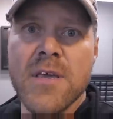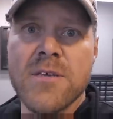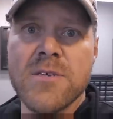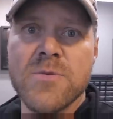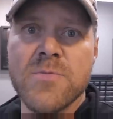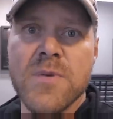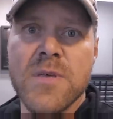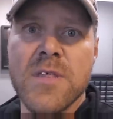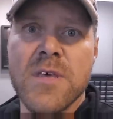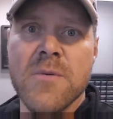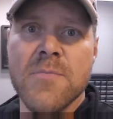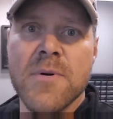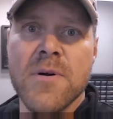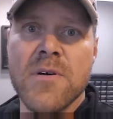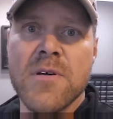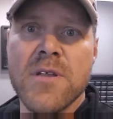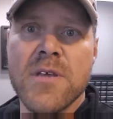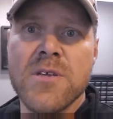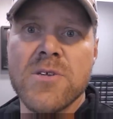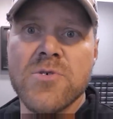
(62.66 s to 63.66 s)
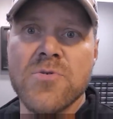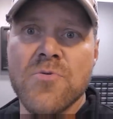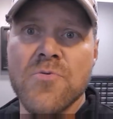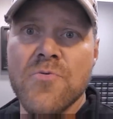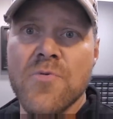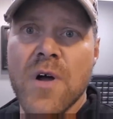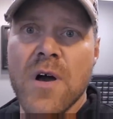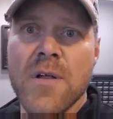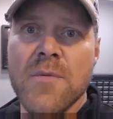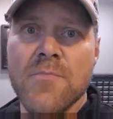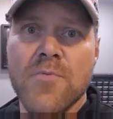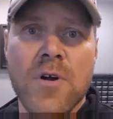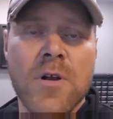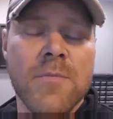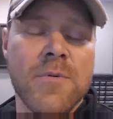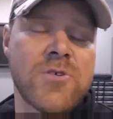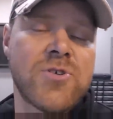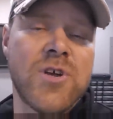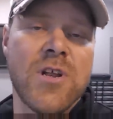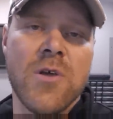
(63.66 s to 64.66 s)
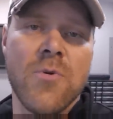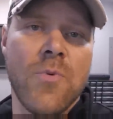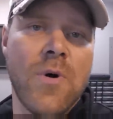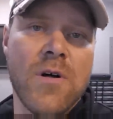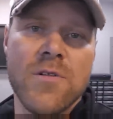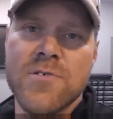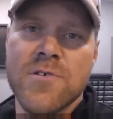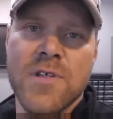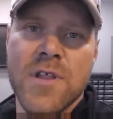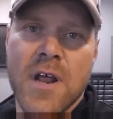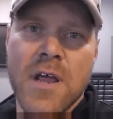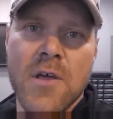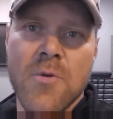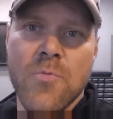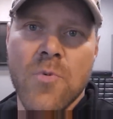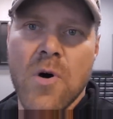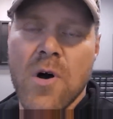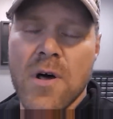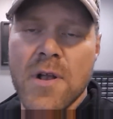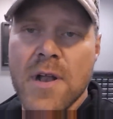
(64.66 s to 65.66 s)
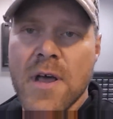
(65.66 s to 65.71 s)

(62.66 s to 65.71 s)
gives me the ability to run pretty much any welder that I could want.